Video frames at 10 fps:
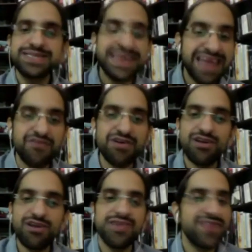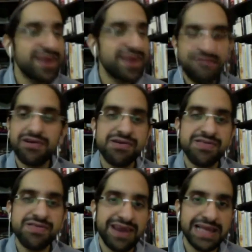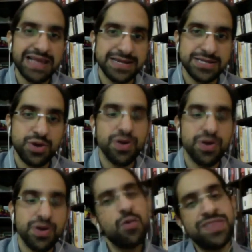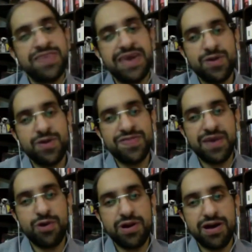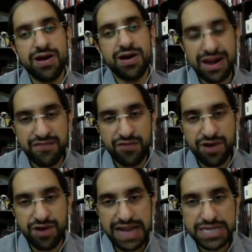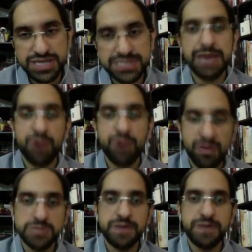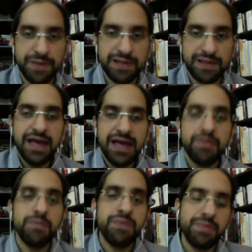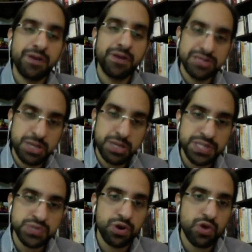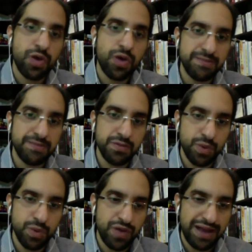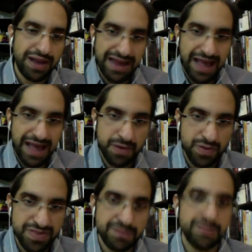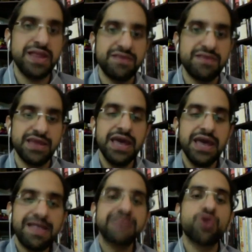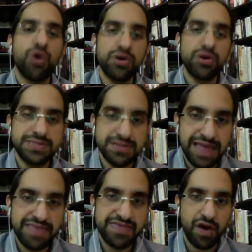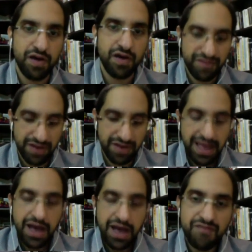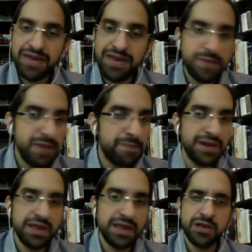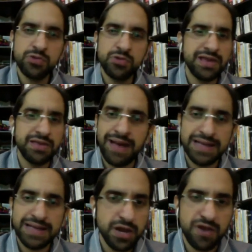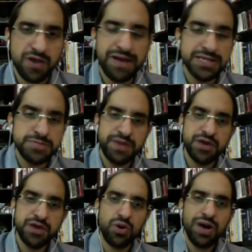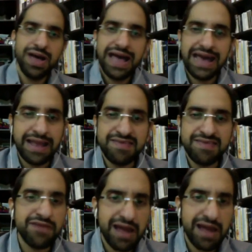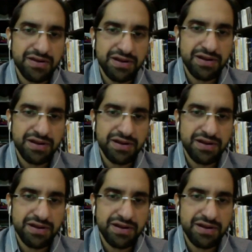They never learned their lesson. So when they were running for elections, they promised people, because Egyptians were quite unhappy with the military that caused deaths of many people, including the massacre of Maspero and several other